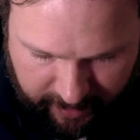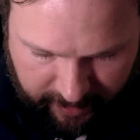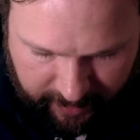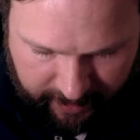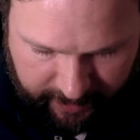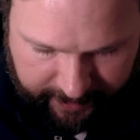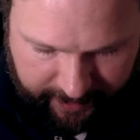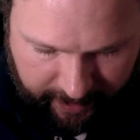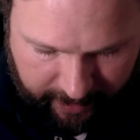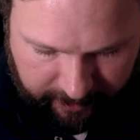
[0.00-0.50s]

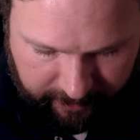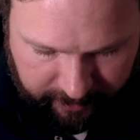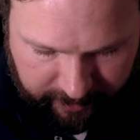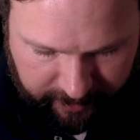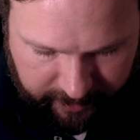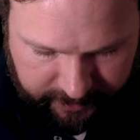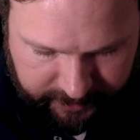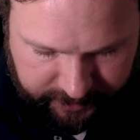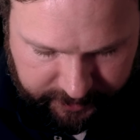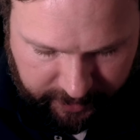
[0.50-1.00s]
And now
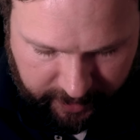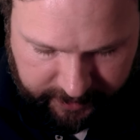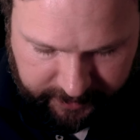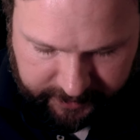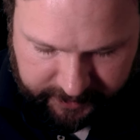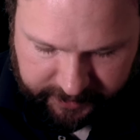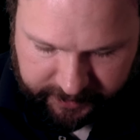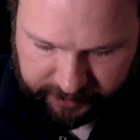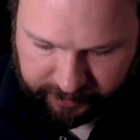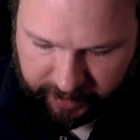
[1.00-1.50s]
he's trying
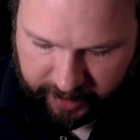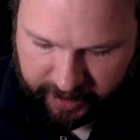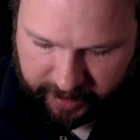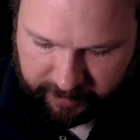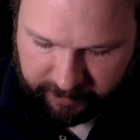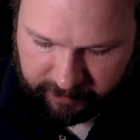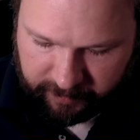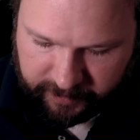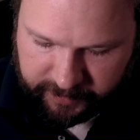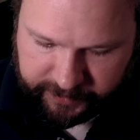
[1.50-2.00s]
to
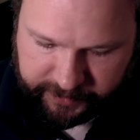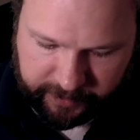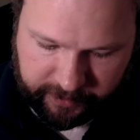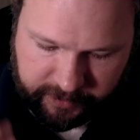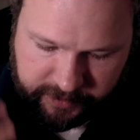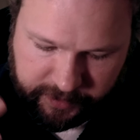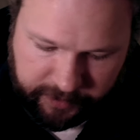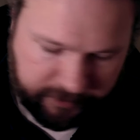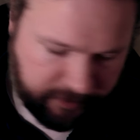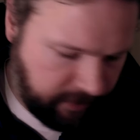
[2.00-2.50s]
describe, so
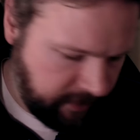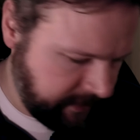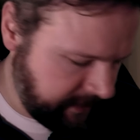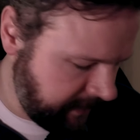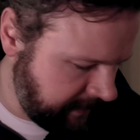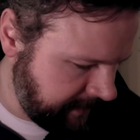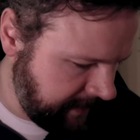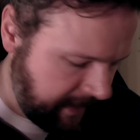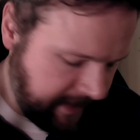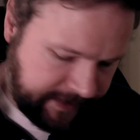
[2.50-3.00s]
of course
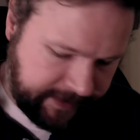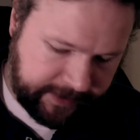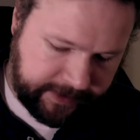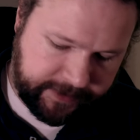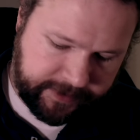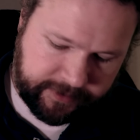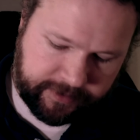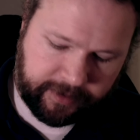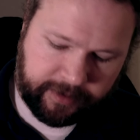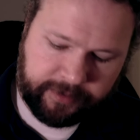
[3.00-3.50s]
this essay
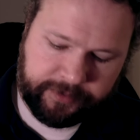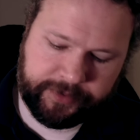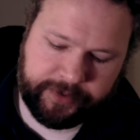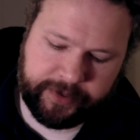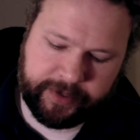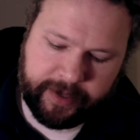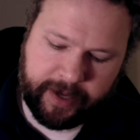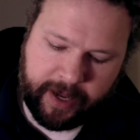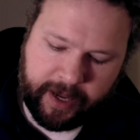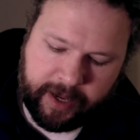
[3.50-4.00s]
is called
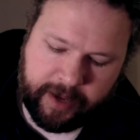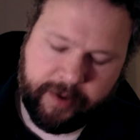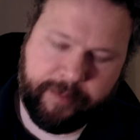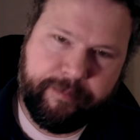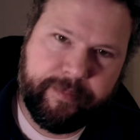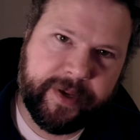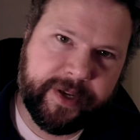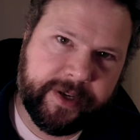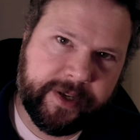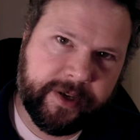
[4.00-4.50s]
The
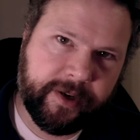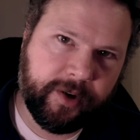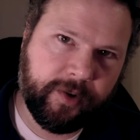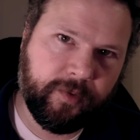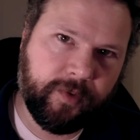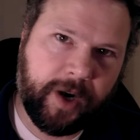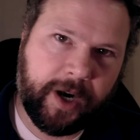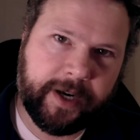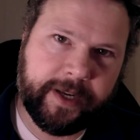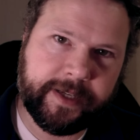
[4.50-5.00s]
Immediate
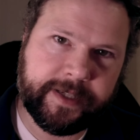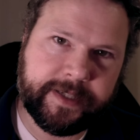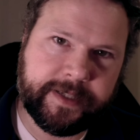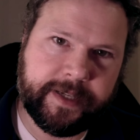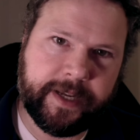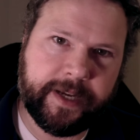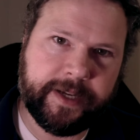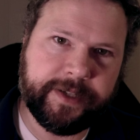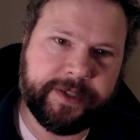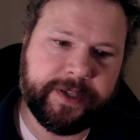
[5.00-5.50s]
Erotic
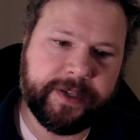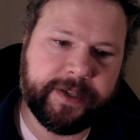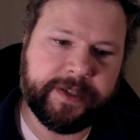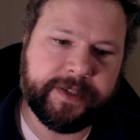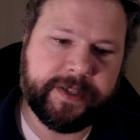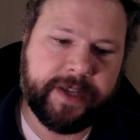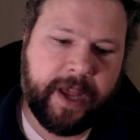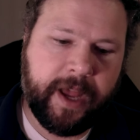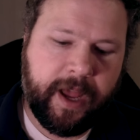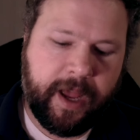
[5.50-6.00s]

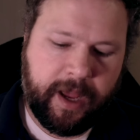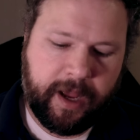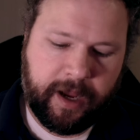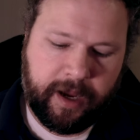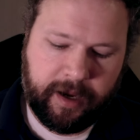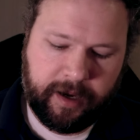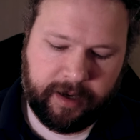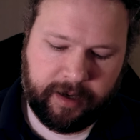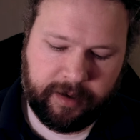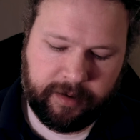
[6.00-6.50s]
Stages.
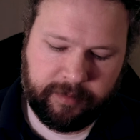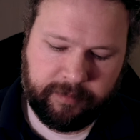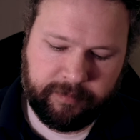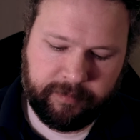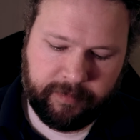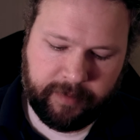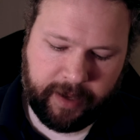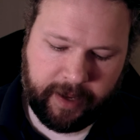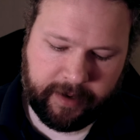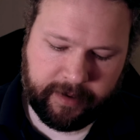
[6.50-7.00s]

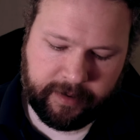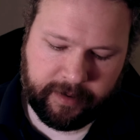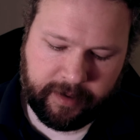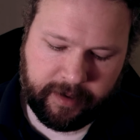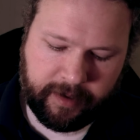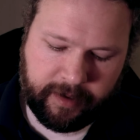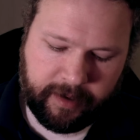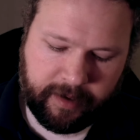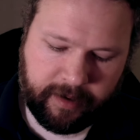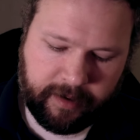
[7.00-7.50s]

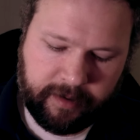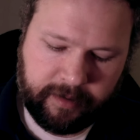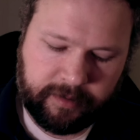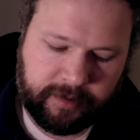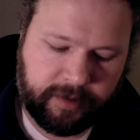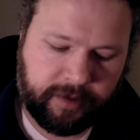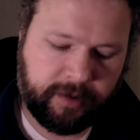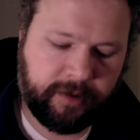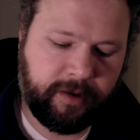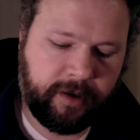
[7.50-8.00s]

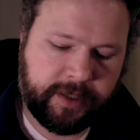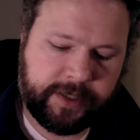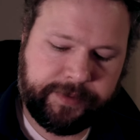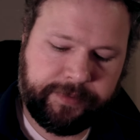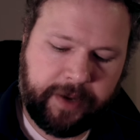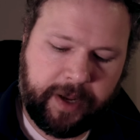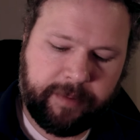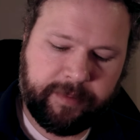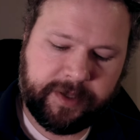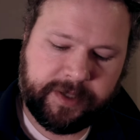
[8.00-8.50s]
Kierkegaard is
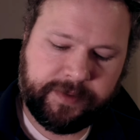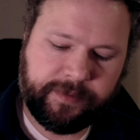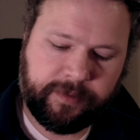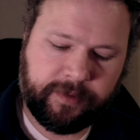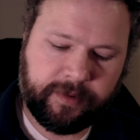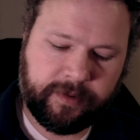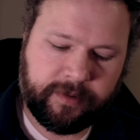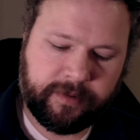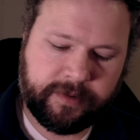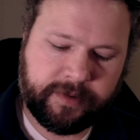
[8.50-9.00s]
famous
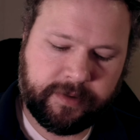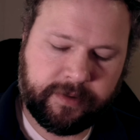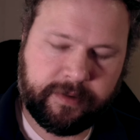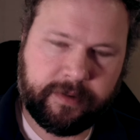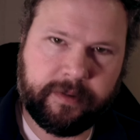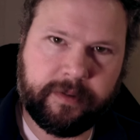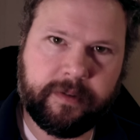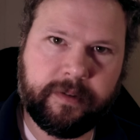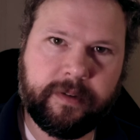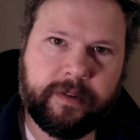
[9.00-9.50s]
for sort
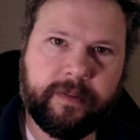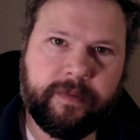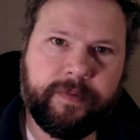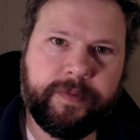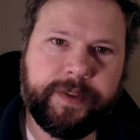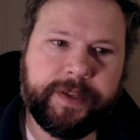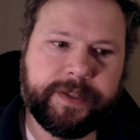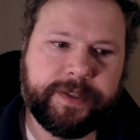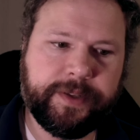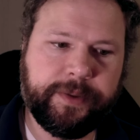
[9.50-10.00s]
of
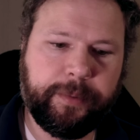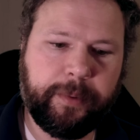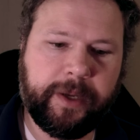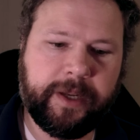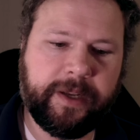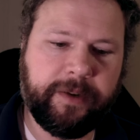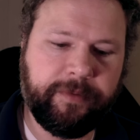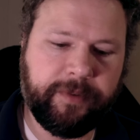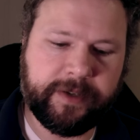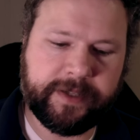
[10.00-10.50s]
these three
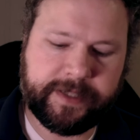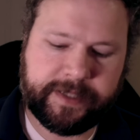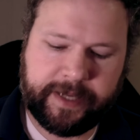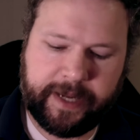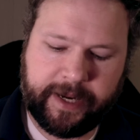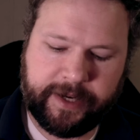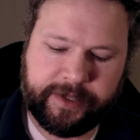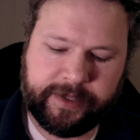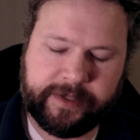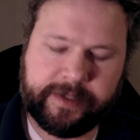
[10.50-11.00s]
different
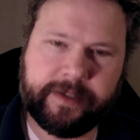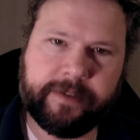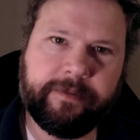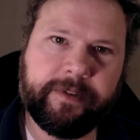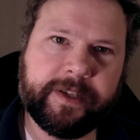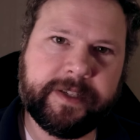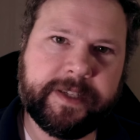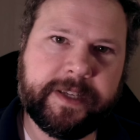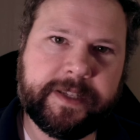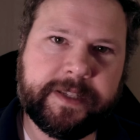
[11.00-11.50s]
stages of
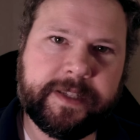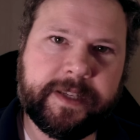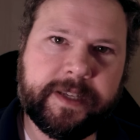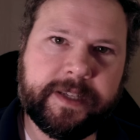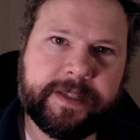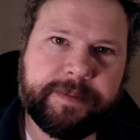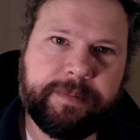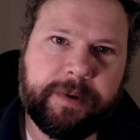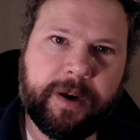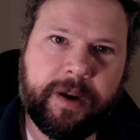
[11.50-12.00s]

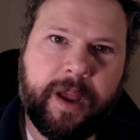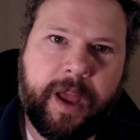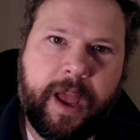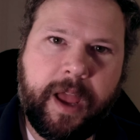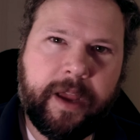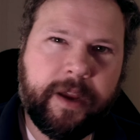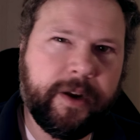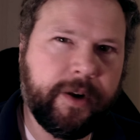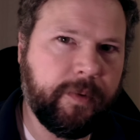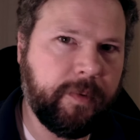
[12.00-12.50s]
existence, but
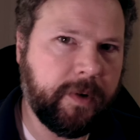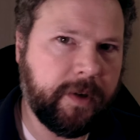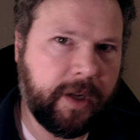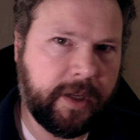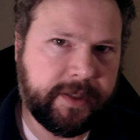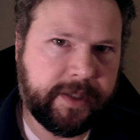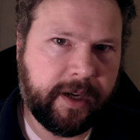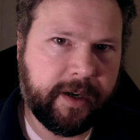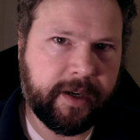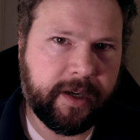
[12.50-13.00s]
here we're
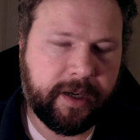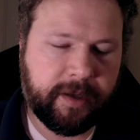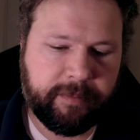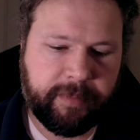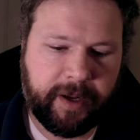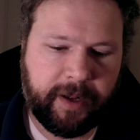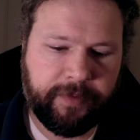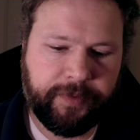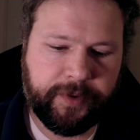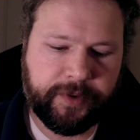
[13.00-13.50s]
not talking
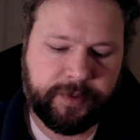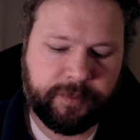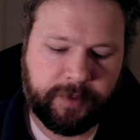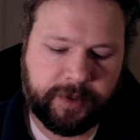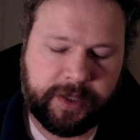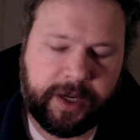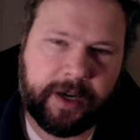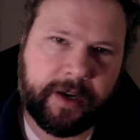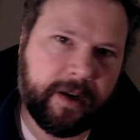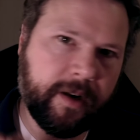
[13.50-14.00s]
about we're
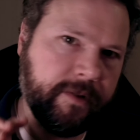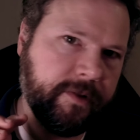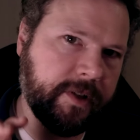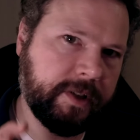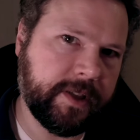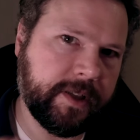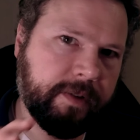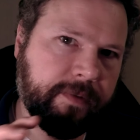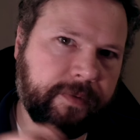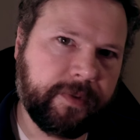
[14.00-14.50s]
talking about
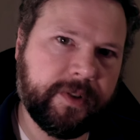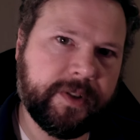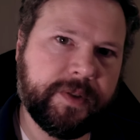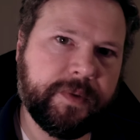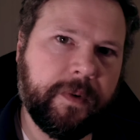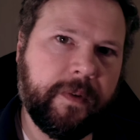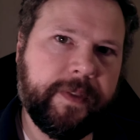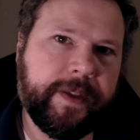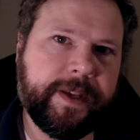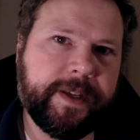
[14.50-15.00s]
just the first
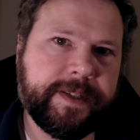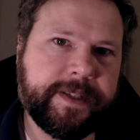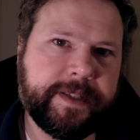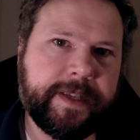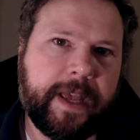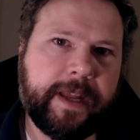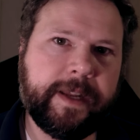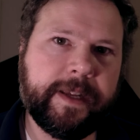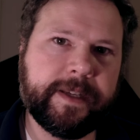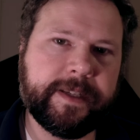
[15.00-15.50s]
one, the
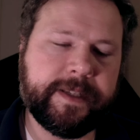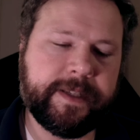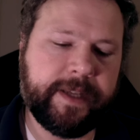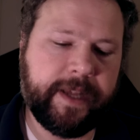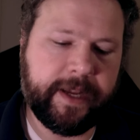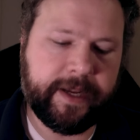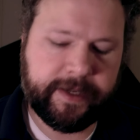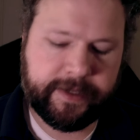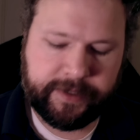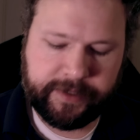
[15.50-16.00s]
aesthetic
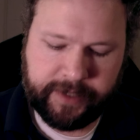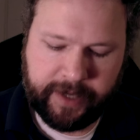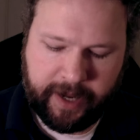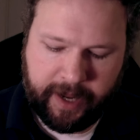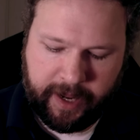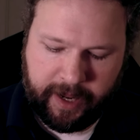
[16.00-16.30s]
stage.